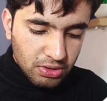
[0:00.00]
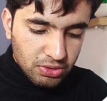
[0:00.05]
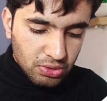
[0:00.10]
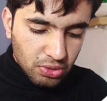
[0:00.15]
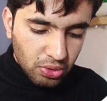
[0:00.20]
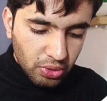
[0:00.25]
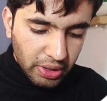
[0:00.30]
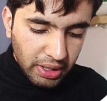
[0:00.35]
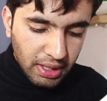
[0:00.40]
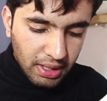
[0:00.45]

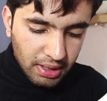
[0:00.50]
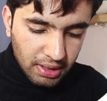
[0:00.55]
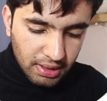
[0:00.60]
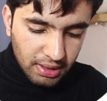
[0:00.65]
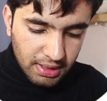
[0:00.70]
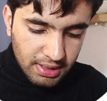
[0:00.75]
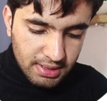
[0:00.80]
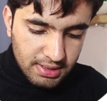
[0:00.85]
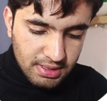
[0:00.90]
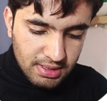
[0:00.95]
So here
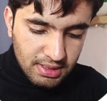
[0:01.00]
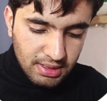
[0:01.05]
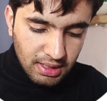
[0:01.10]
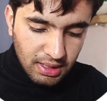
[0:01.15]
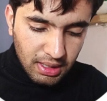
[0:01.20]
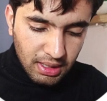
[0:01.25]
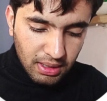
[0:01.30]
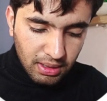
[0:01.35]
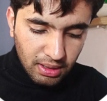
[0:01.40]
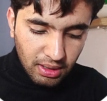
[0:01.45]
is
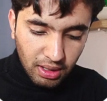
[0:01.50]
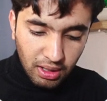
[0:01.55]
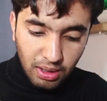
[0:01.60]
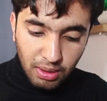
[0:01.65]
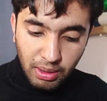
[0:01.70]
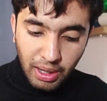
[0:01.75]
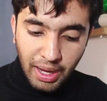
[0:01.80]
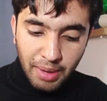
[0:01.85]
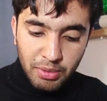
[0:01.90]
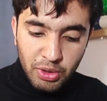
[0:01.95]
the
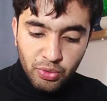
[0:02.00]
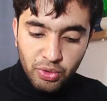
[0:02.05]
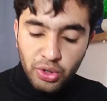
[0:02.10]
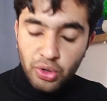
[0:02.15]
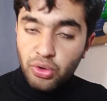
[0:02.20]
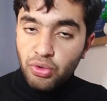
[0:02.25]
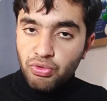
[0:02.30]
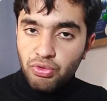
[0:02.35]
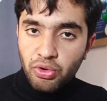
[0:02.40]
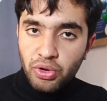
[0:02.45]
IMAT
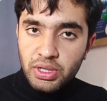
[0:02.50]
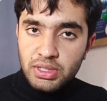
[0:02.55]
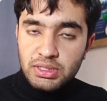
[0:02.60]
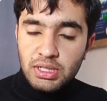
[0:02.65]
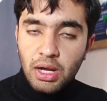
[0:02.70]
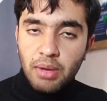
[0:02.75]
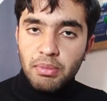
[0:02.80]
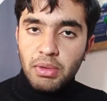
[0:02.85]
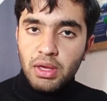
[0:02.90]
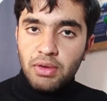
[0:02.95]
2024
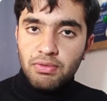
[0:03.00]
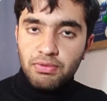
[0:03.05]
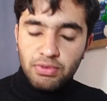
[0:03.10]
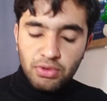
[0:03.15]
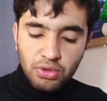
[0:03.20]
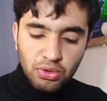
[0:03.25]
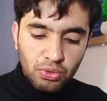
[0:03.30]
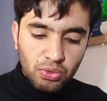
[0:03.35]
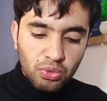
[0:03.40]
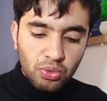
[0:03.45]
exam. If
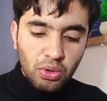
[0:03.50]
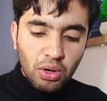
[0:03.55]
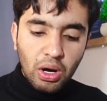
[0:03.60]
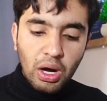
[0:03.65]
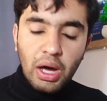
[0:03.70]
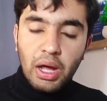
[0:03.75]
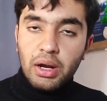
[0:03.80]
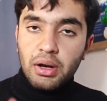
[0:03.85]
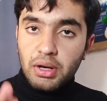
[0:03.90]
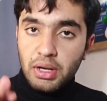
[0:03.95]
you
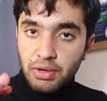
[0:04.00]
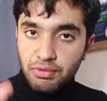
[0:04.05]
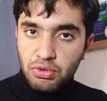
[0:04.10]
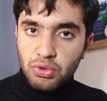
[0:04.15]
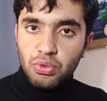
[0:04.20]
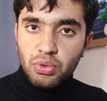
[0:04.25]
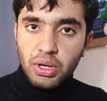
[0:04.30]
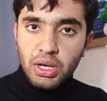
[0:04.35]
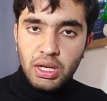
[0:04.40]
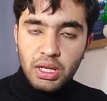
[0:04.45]
don't
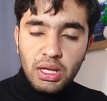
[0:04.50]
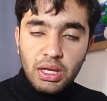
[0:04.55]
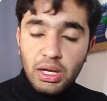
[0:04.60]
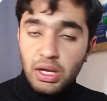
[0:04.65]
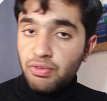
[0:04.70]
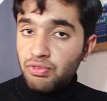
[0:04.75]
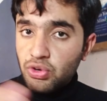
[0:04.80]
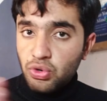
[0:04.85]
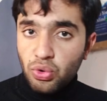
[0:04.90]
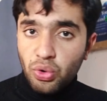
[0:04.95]

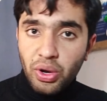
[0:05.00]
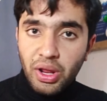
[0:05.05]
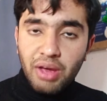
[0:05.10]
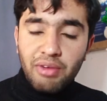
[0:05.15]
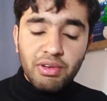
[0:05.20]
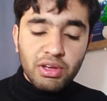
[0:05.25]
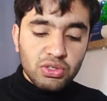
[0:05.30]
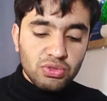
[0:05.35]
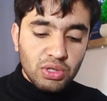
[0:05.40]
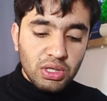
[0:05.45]

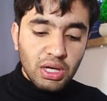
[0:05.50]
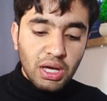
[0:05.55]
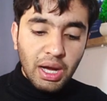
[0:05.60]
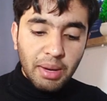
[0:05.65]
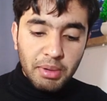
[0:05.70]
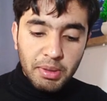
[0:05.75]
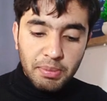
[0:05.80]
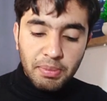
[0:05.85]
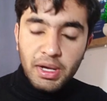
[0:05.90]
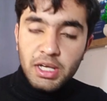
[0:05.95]
have
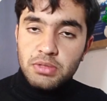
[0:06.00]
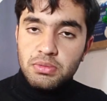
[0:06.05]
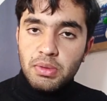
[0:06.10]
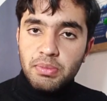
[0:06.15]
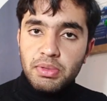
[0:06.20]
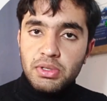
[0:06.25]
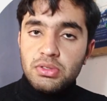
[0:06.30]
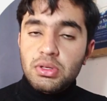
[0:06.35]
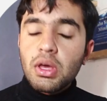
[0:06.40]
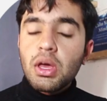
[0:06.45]
IMAT past
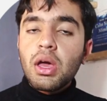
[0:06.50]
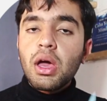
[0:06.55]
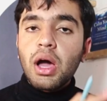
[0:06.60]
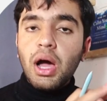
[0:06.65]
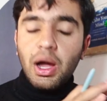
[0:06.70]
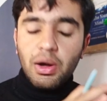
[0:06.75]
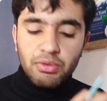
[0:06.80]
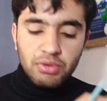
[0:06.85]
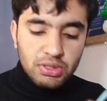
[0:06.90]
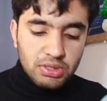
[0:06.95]
papers,
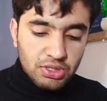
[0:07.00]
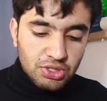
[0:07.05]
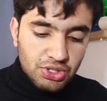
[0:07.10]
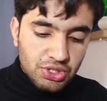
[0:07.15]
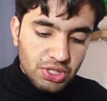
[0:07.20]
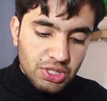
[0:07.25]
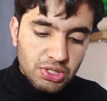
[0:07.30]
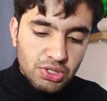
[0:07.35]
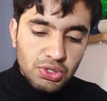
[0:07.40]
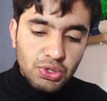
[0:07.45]
I would
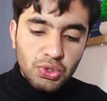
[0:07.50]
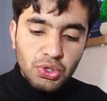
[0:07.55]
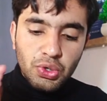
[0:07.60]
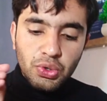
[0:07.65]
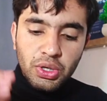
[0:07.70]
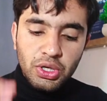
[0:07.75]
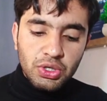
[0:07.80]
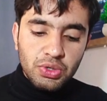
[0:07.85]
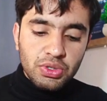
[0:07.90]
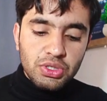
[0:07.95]
suggest you
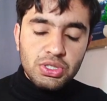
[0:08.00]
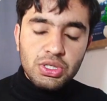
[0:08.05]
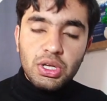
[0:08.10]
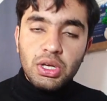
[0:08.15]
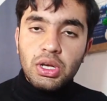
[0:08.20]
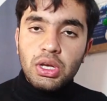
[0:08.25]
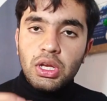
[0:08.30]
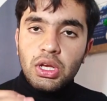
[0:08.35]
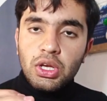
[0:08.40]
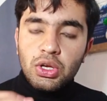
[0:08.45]
during your
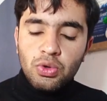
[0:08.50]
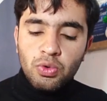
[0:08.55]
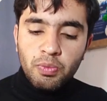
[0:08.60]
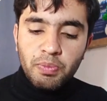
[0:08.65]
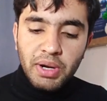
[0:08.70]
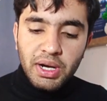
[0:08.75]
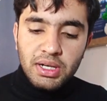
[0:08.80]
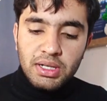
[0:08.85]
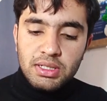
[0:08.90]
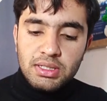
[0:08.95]
journey do
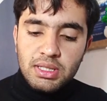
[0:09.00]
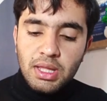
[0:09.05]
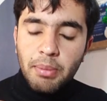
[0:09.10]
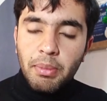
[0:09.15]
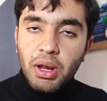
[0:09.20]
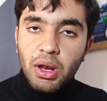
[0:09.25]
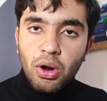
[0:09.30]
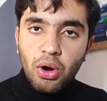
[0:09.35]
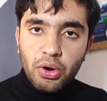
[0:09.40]
practice them a